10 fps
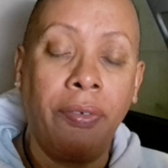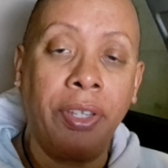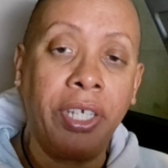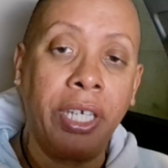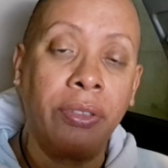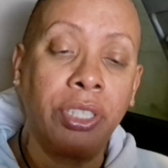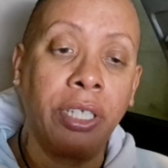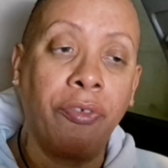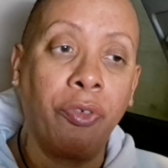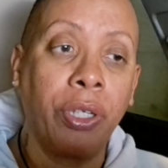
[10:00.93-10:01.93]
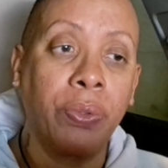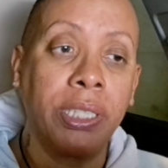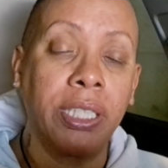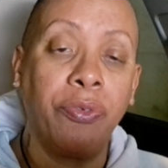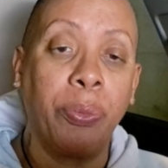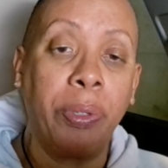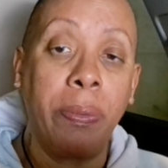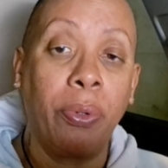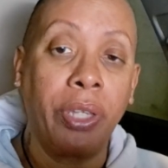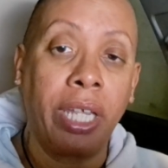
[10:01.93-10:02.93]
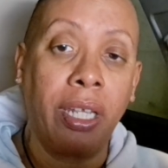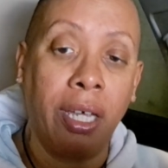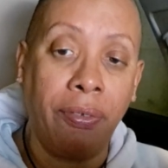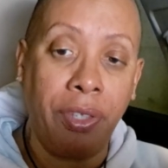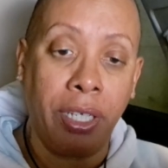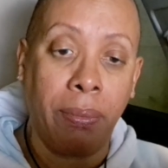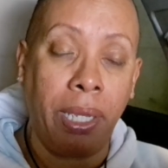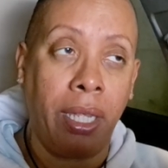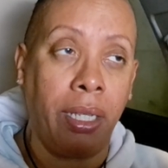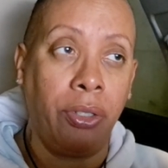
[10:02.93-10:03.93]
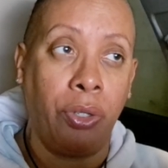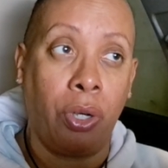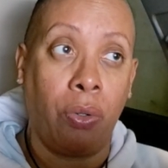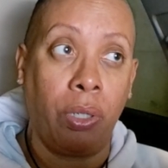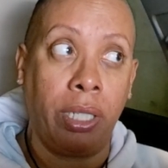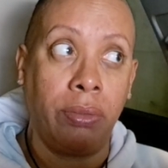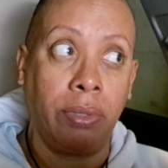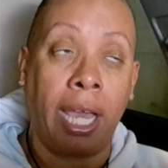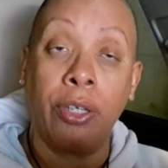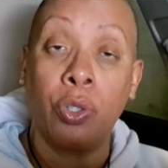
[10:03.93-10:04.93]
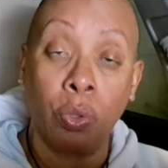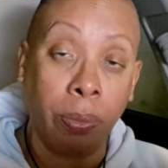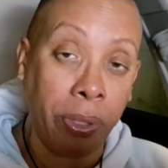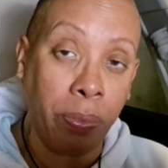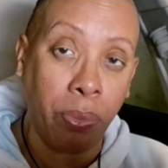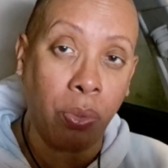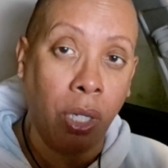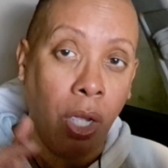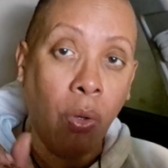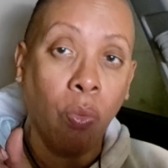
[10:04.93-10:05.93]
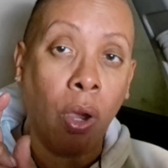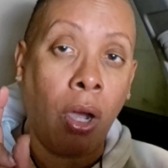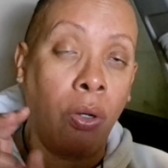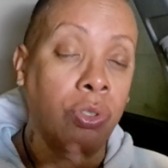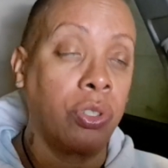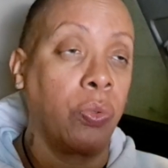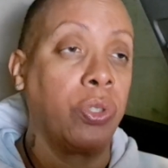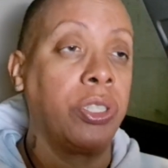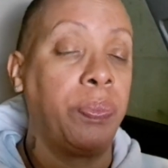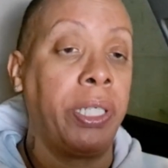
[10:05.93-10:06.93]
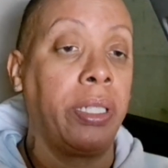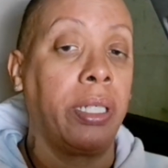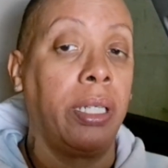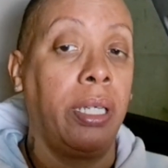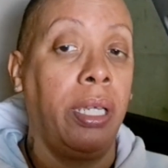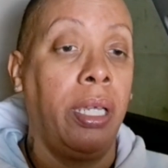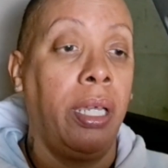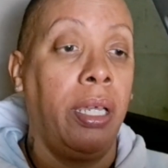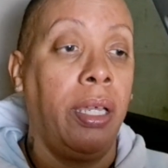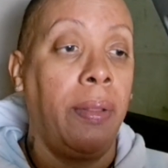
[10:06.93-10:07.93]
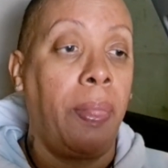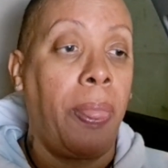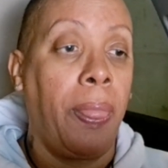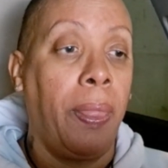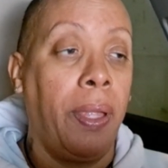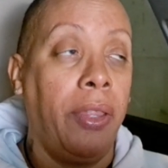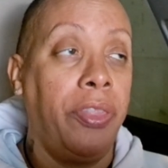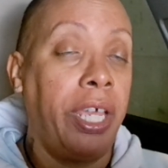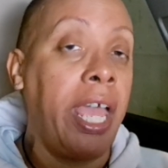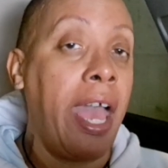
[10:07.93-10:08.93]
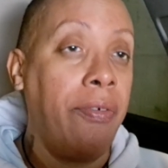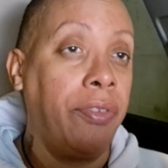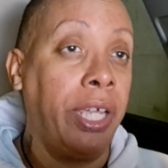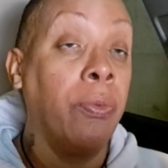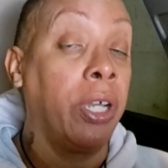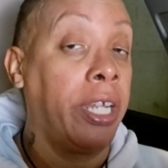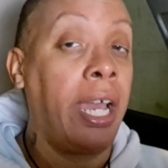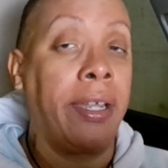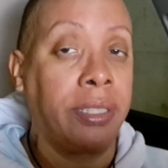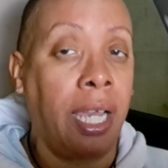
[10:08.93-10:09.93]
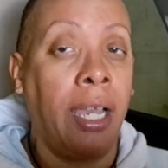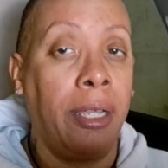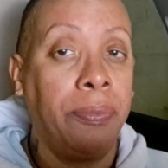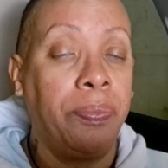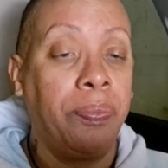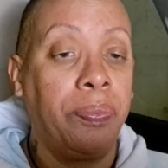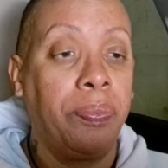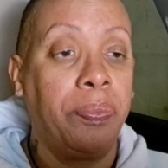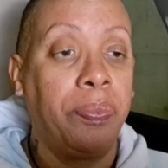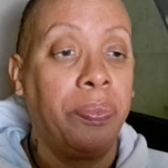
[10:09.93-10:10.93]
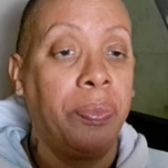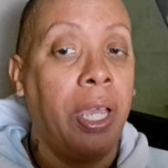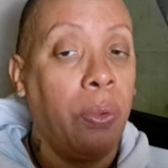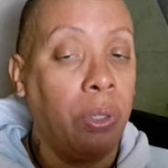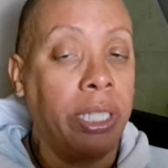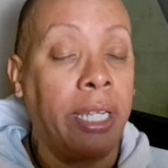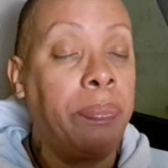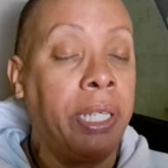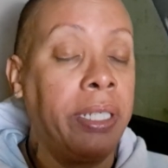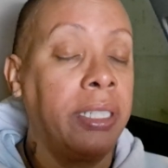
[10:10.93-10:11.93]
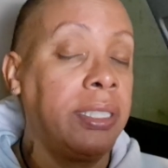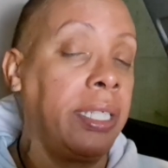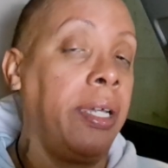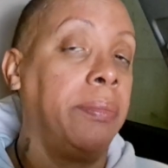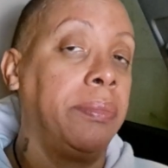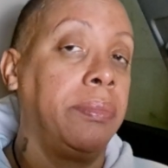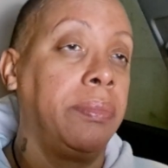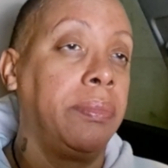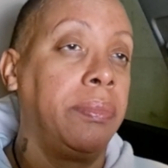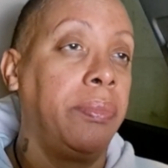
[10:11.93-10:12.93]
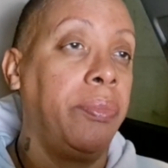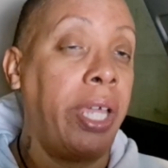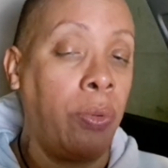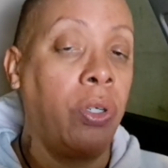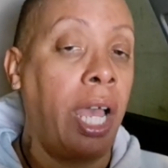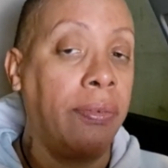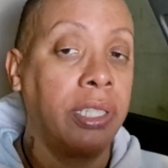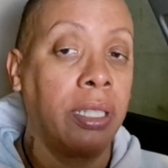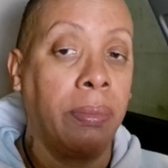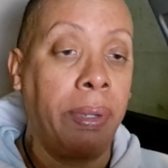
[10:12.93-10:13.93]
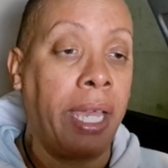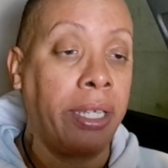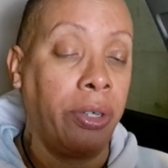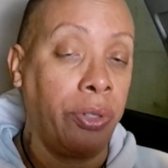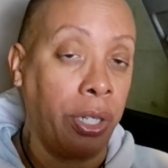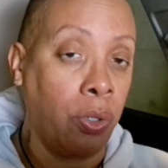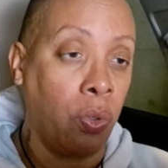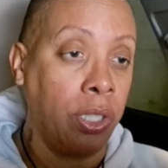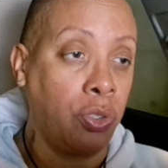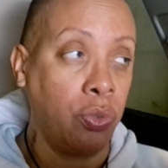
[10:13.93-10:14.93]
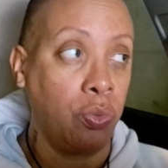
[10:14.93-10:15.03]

and the energy and frequency from people that love them, and and not doing people wrong, so to speak. They're running out of time with that pending stamp. They will have to come back here. They are going